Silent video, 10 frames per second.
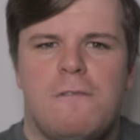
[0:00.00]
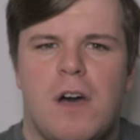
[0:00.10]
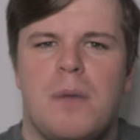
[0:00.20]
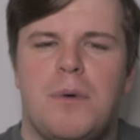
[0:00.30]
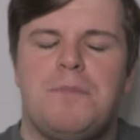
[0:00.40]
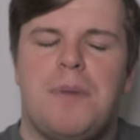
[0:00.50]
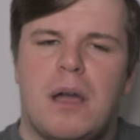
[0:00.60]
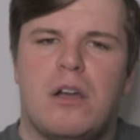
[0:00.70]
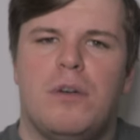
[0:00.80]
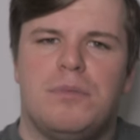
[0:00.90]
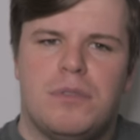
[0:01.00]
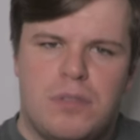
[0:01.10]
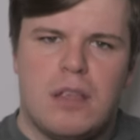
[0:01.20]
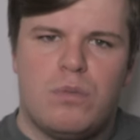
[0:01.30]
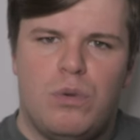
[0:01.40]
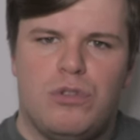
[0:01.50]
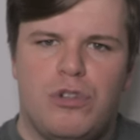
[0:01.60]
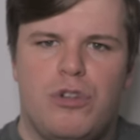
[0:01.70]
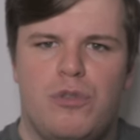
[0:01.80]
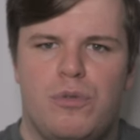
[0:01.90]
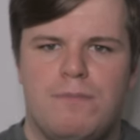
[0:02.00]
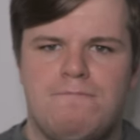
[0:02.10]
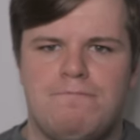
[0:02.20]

Firebird pickups, this will do.